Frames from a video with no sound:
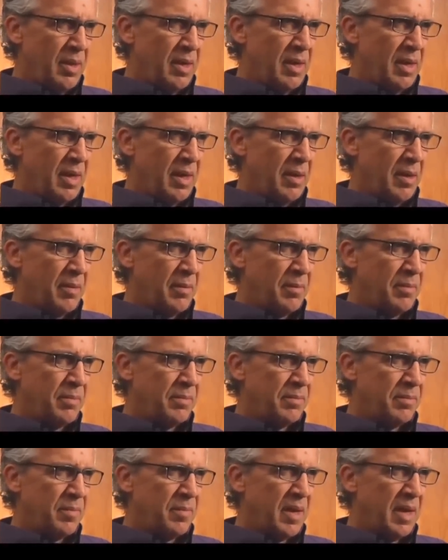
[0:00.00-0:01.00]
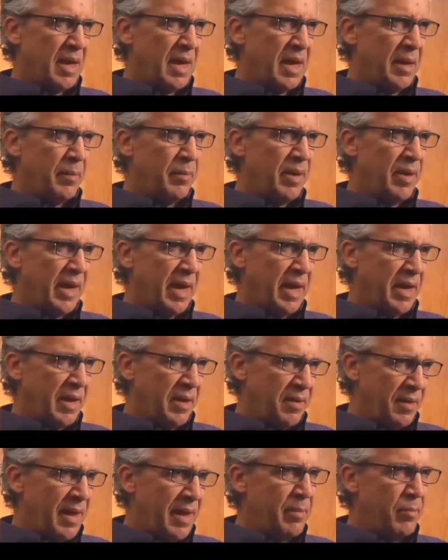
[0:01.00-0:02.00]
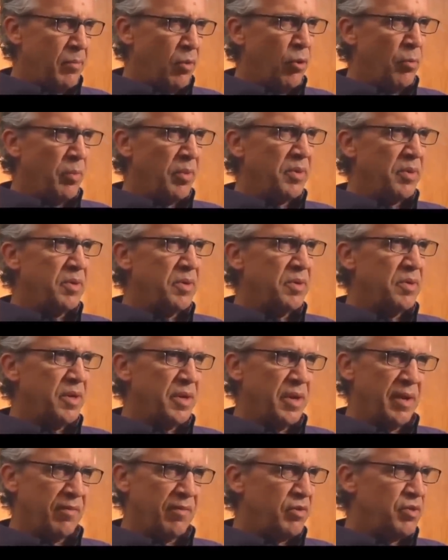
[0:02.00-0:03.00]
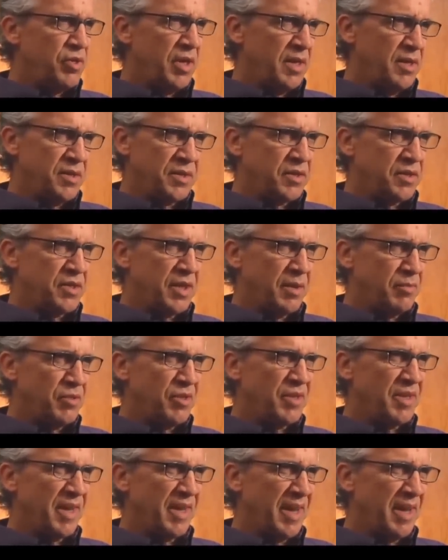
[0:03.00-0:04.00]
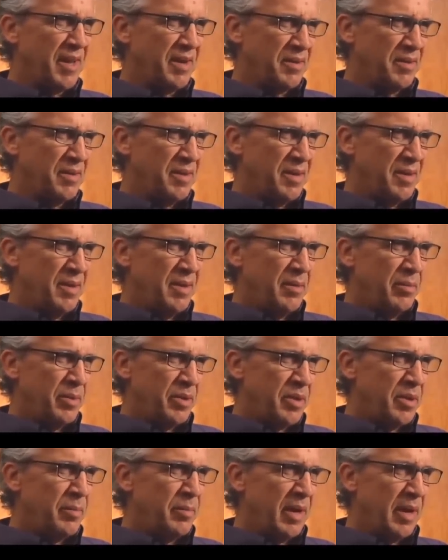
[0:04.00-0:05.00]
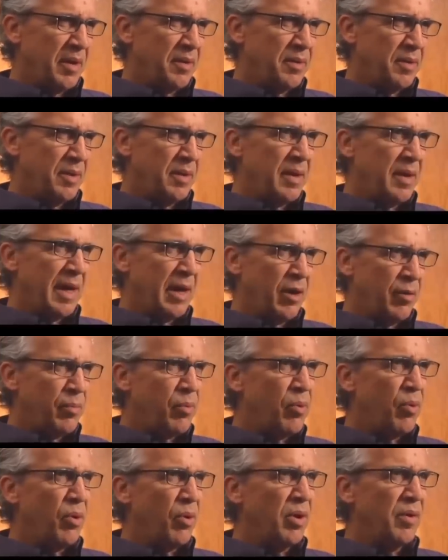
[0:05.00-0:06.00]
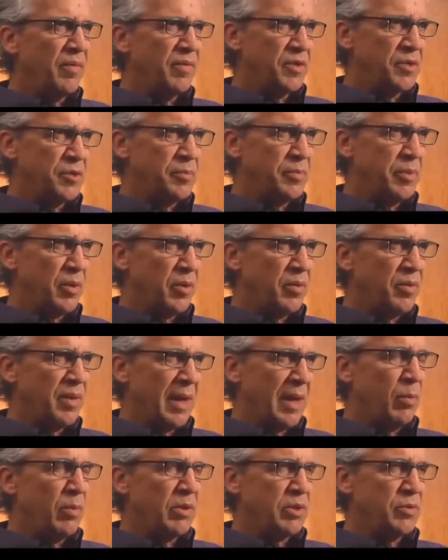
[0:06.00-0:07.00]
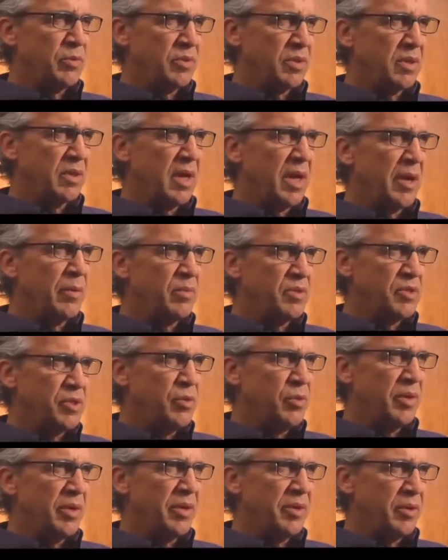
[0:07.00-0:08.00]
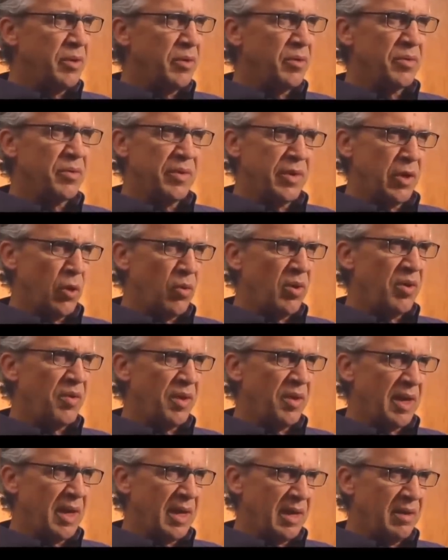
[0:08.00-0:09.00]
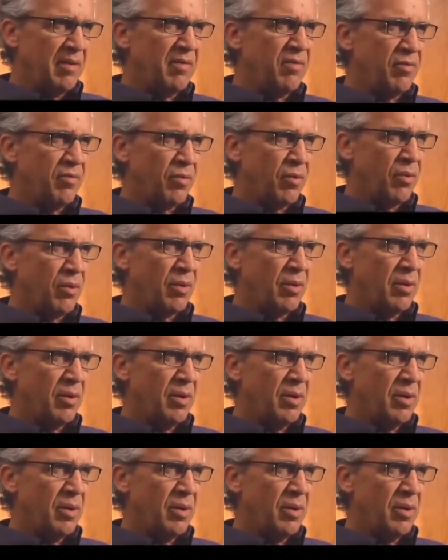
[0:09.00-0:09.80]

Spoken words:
I began at that moment to never change the subject again, but to make the outpouring of the Spirit, that which God was doing in the earth, the only thing I lived for.